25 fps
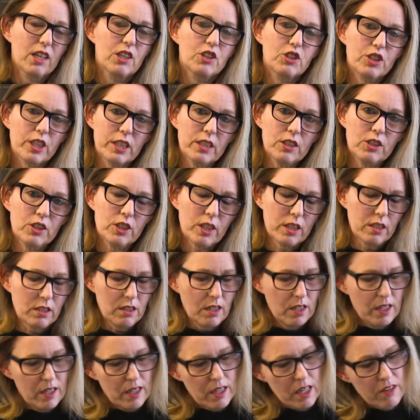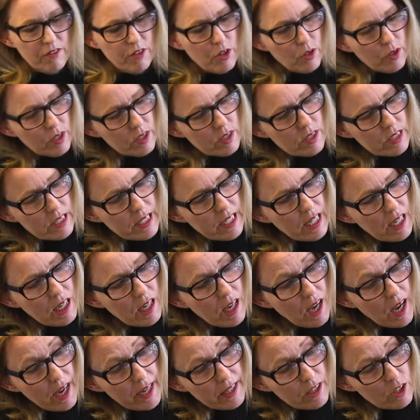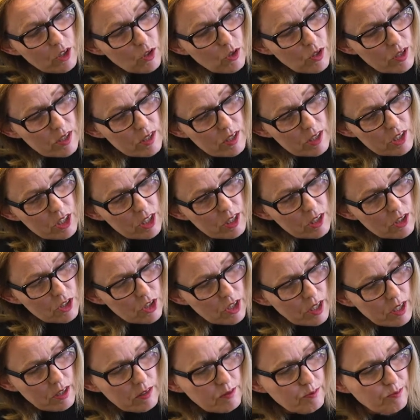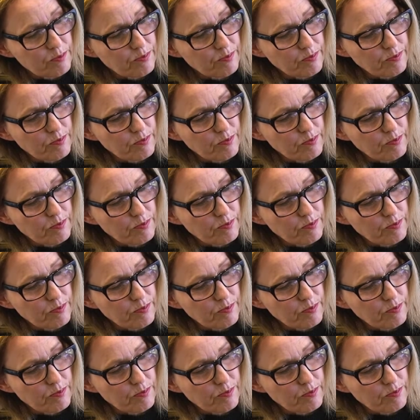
Ginger, if you can see a line across the ginger,